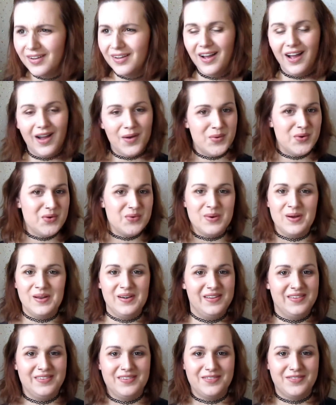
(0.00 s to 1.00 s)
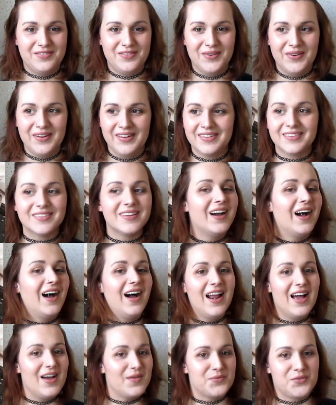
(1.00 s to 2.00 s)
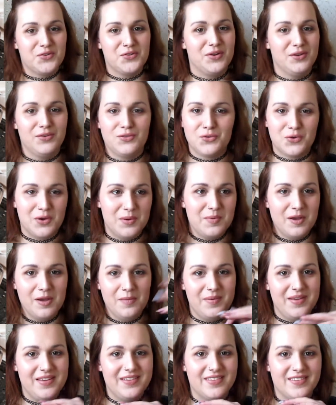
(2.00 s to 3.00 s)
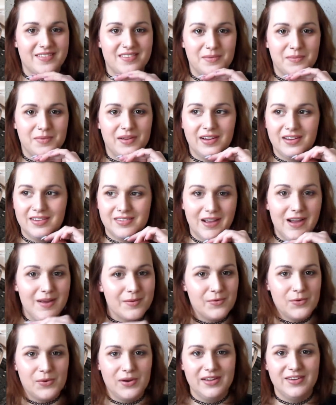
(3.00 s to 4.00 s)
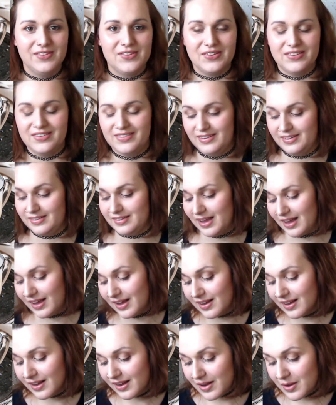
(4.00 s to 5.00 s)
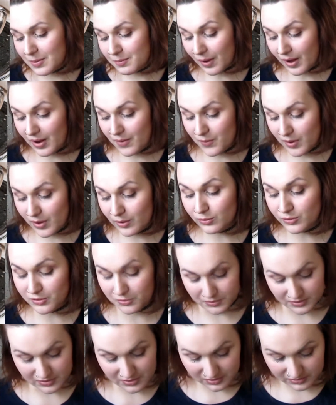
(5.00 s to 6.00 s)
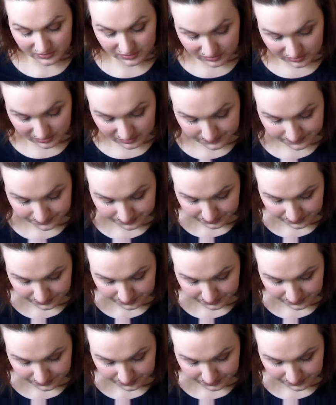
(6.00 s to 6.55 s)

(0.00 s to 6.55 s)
I wonder what a London fog is. I'll have to like try and put a picture somewhere because I'm quite interested in that, but I will do a nice